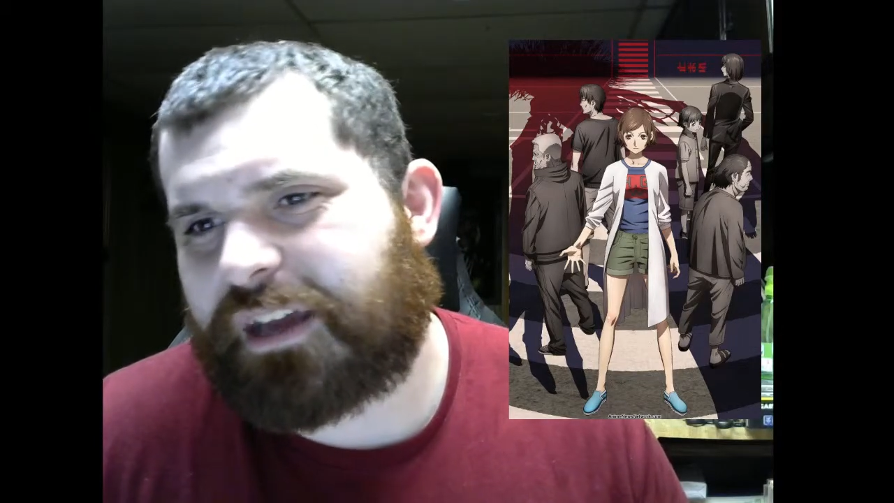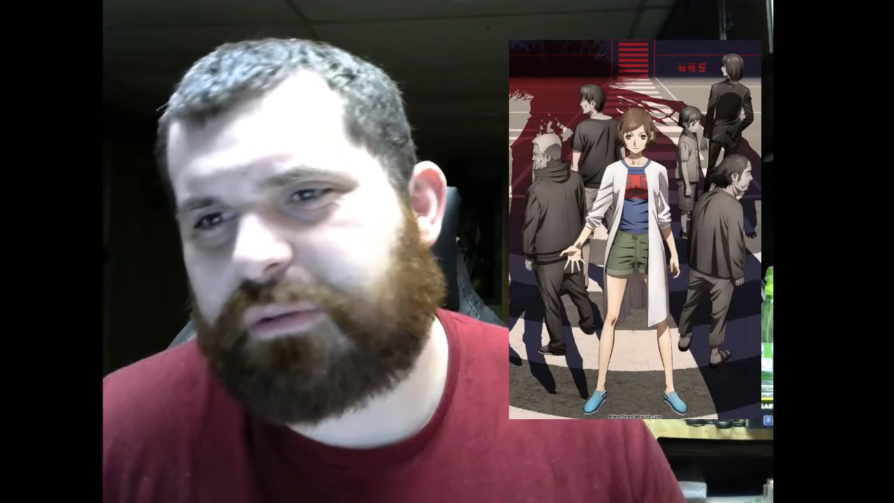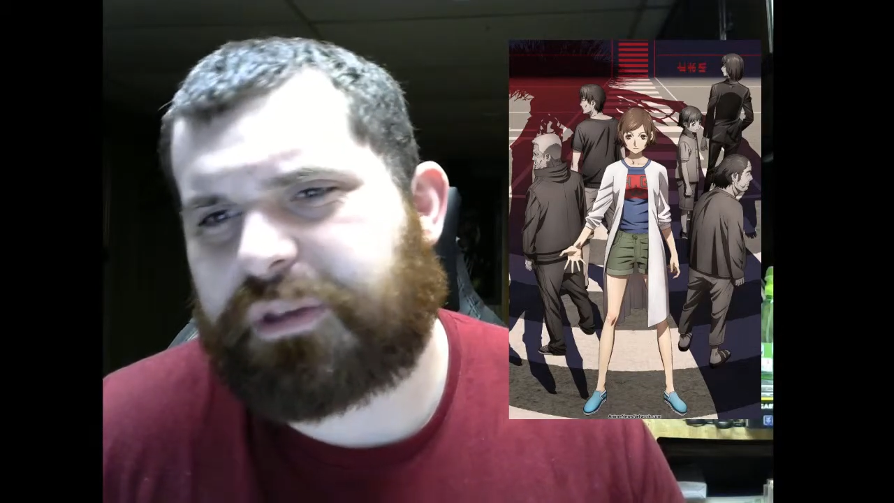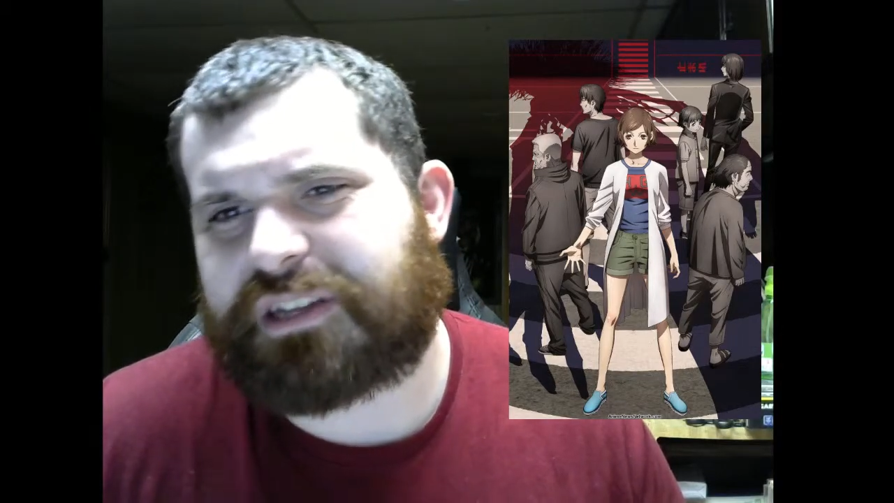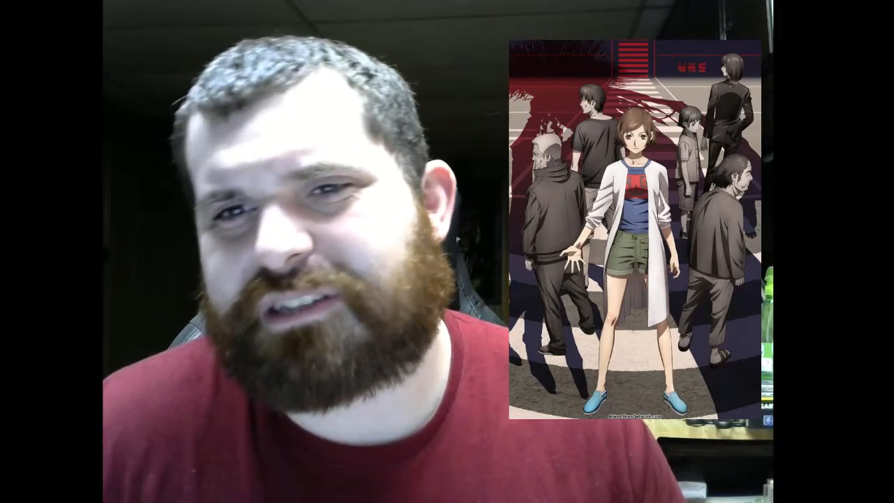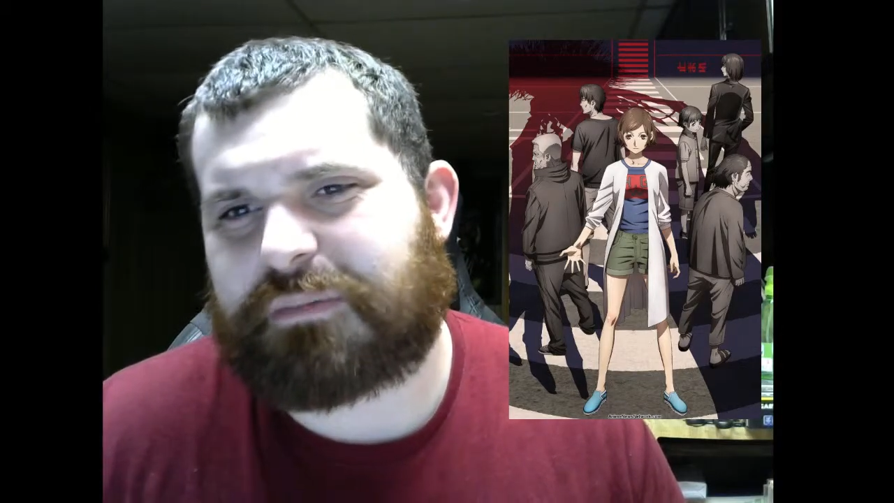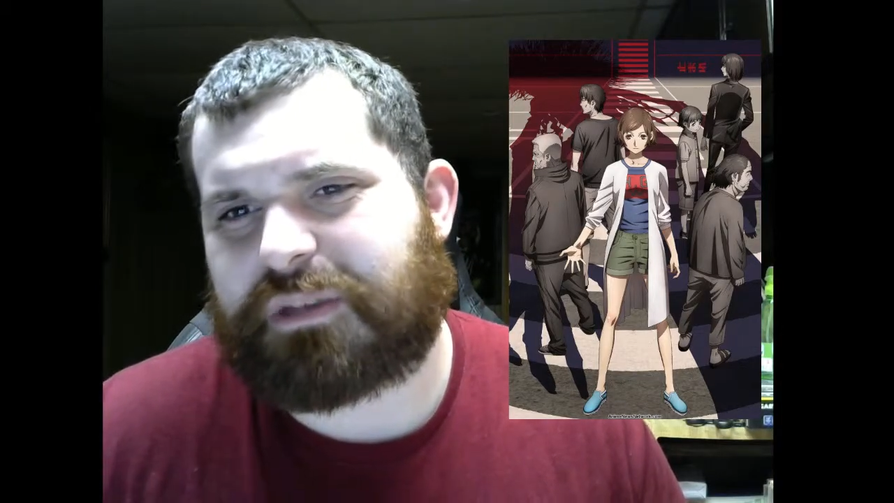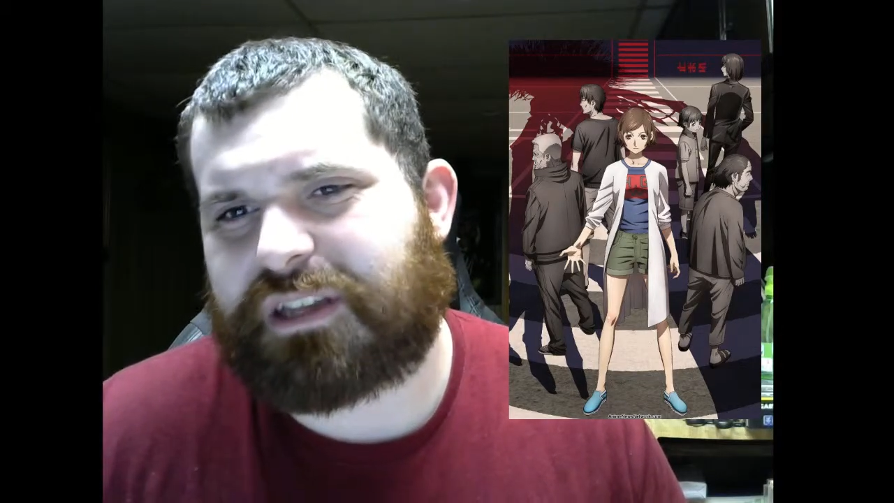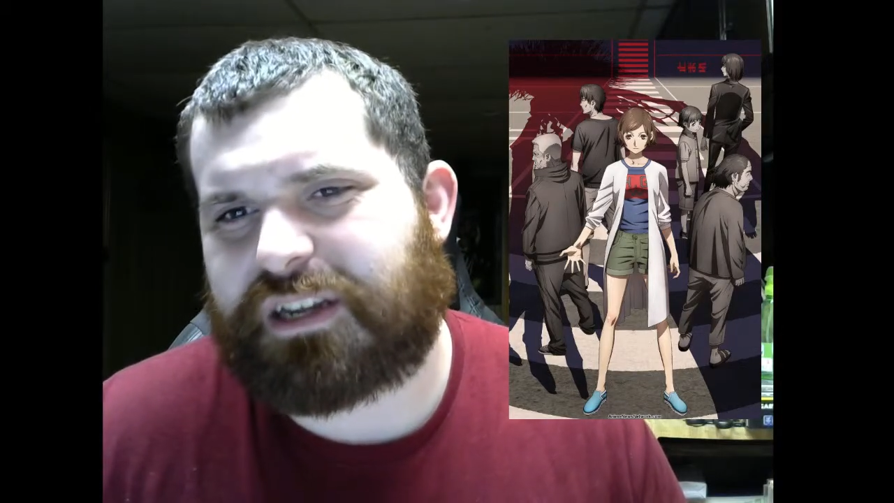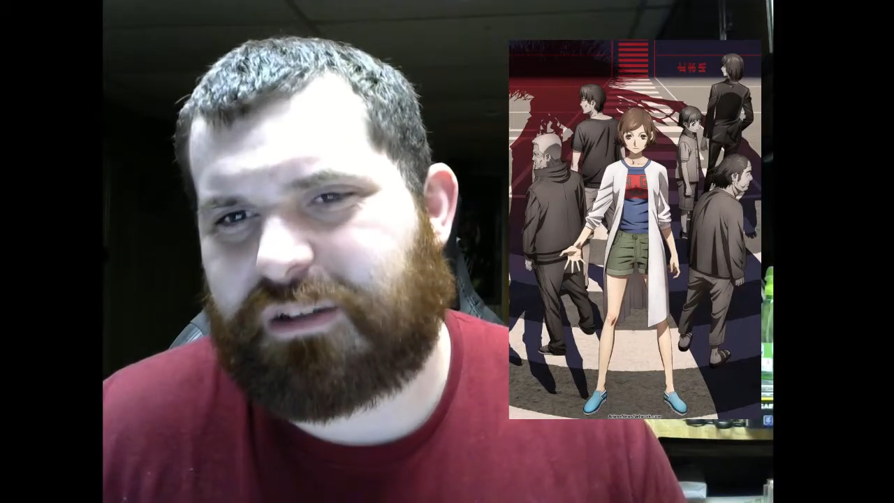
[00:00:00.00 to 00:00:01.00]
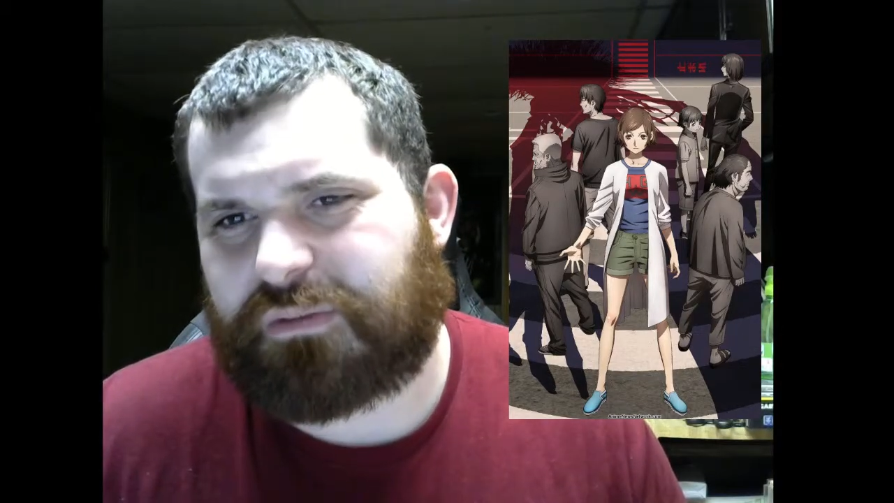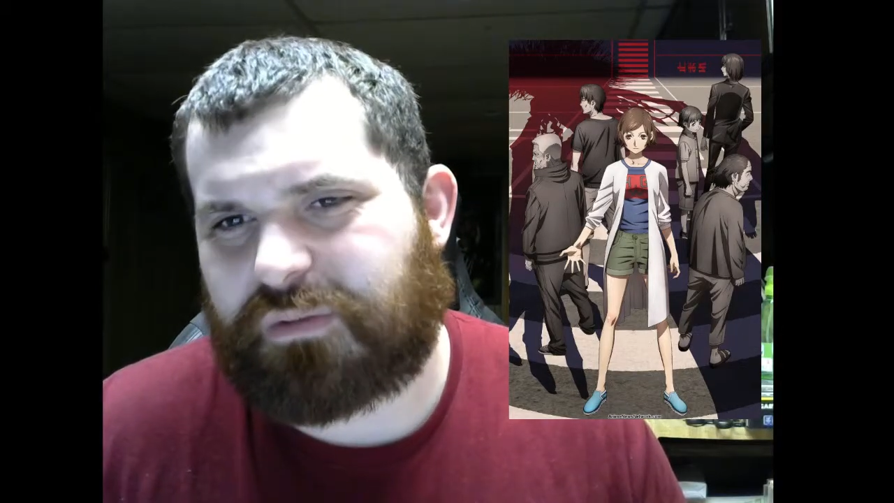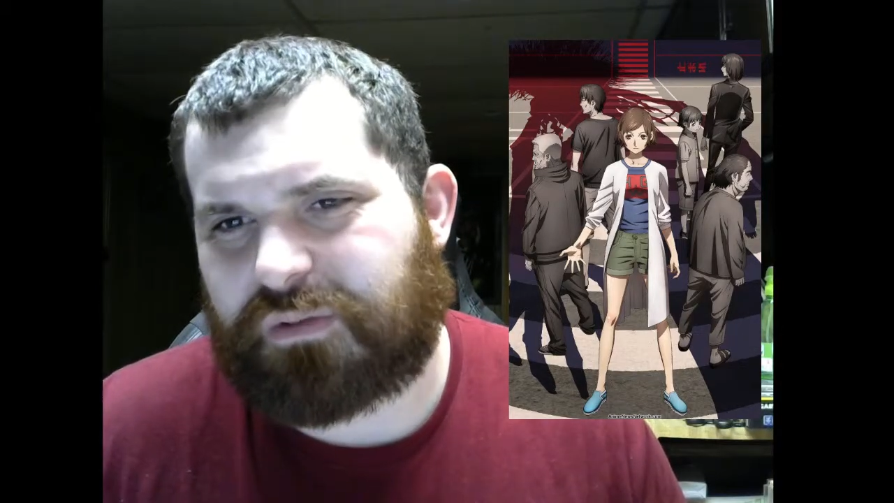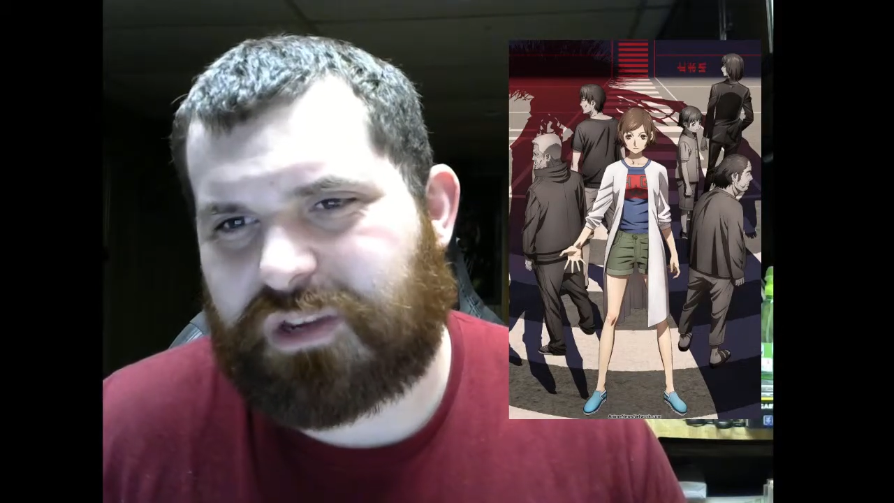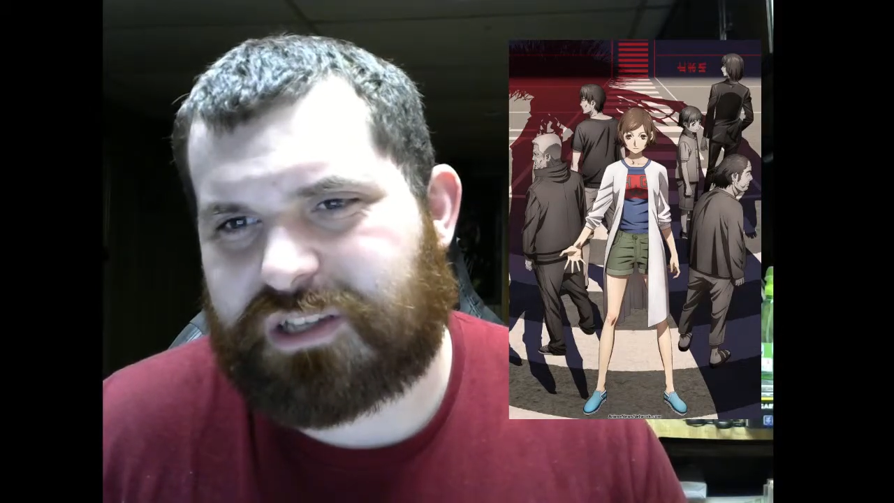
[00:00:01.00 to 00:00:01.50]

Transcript: I don't think it's something that I would